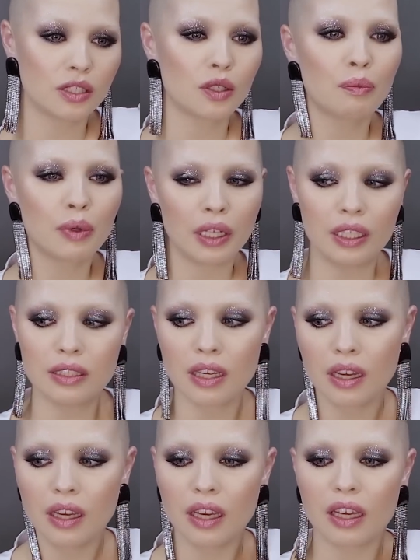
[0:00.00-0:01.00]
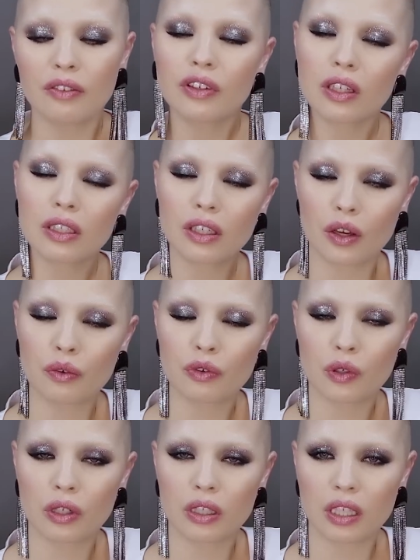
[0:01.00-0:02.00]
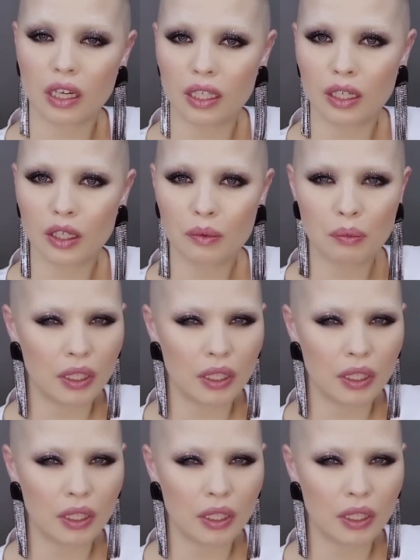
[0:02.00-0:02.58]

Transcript: So please, if you're going to go for an eye look,